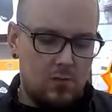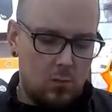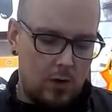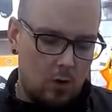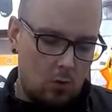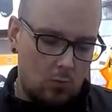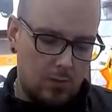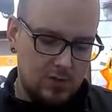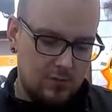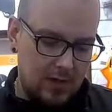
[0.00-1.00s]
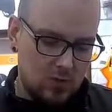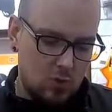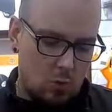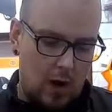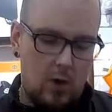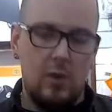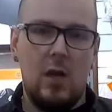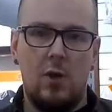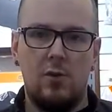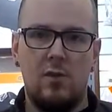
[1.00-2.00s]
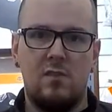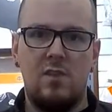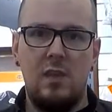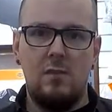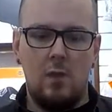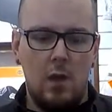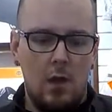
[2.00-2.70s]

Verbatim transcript: to run a whole bunch of extra wiring under the seat